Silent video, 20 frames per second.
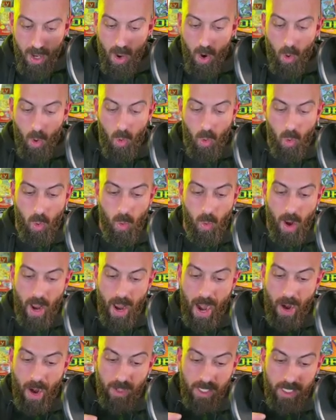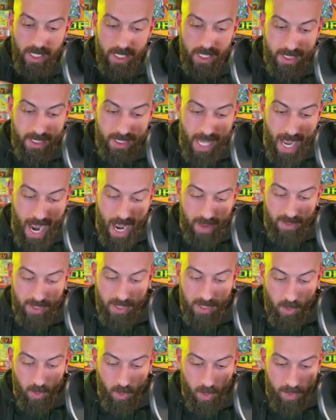Ooh, Erica's
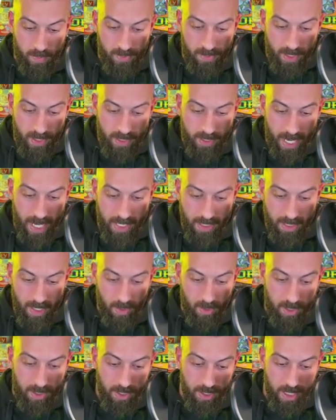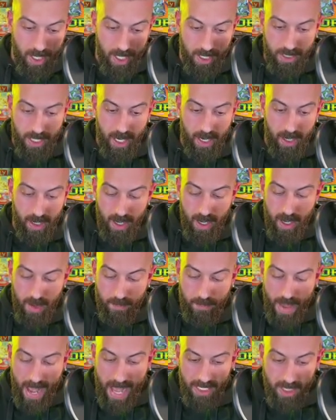Ivysaur. So that's another good hit there.
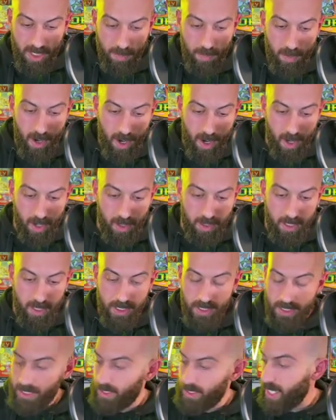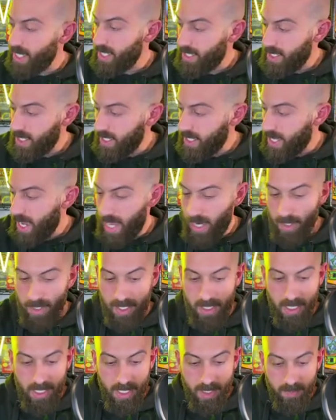Master Ball, Psychic
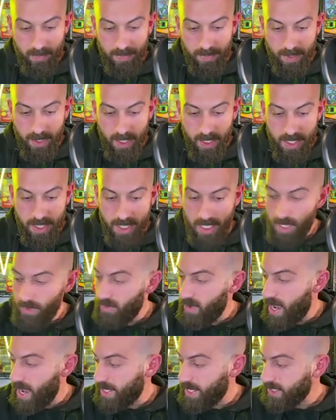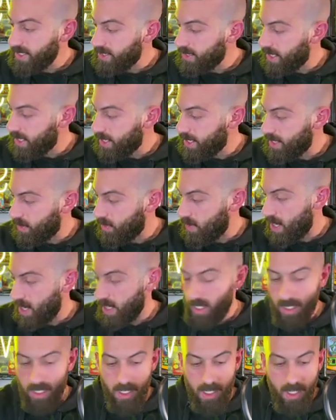Energy, Giovanni's
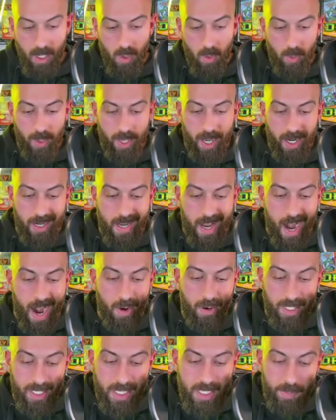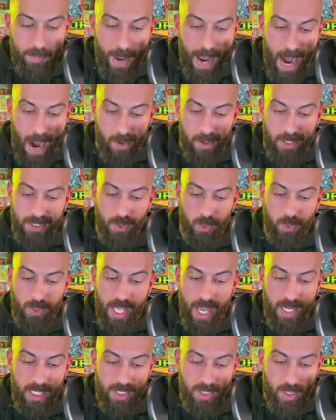Nidoran. We got an Erica's Paras,
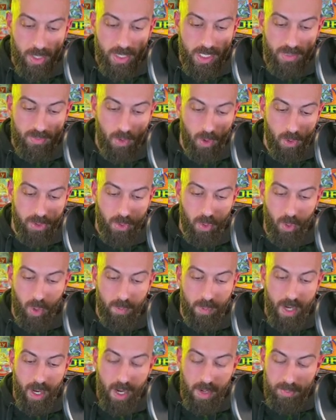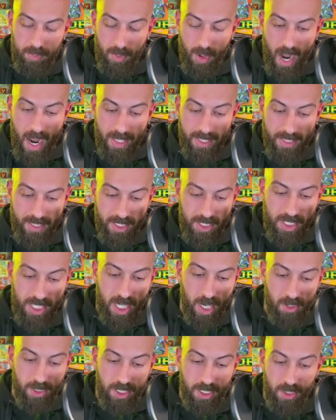Lieutenant Surge's Voltorb, Brock's
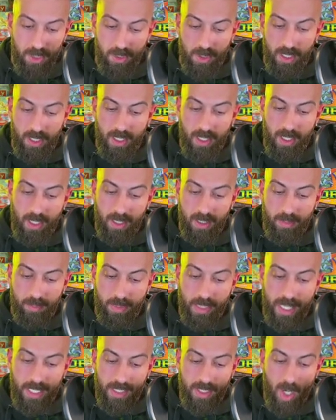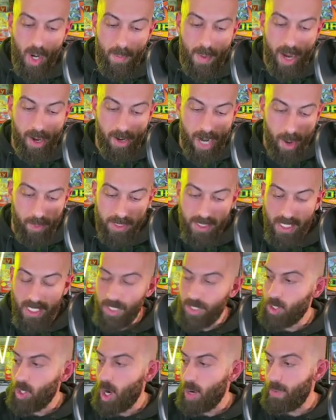Geodude, Blaine's Charmander. Now we're seeing
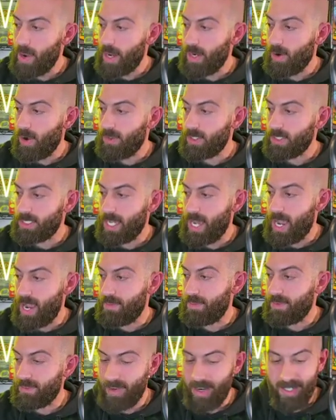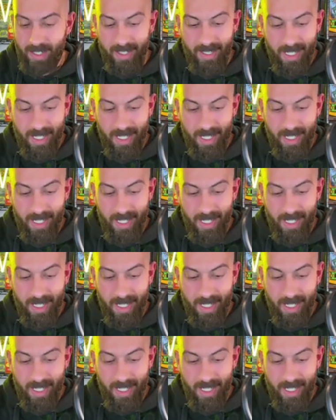Charmander all the time, right?